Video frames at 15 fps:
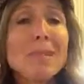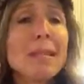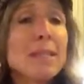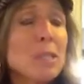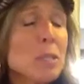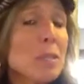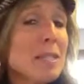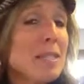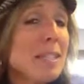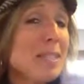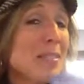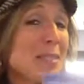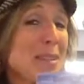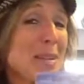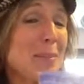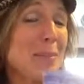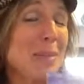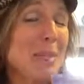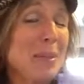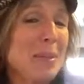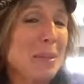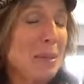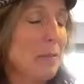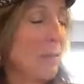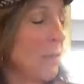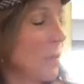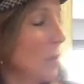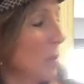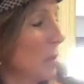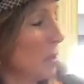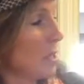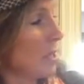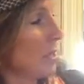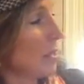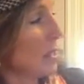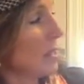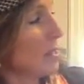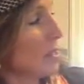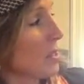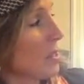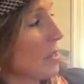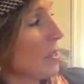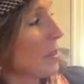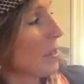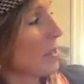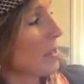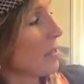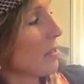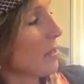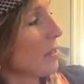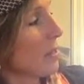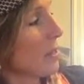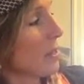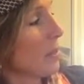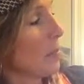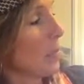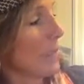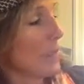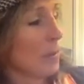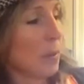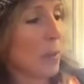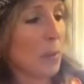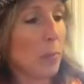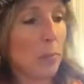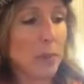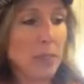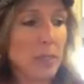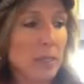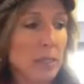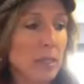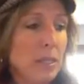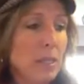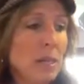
This one's kind of timely, coming off of the World Series. It's called The Best of Everything Baseball Book.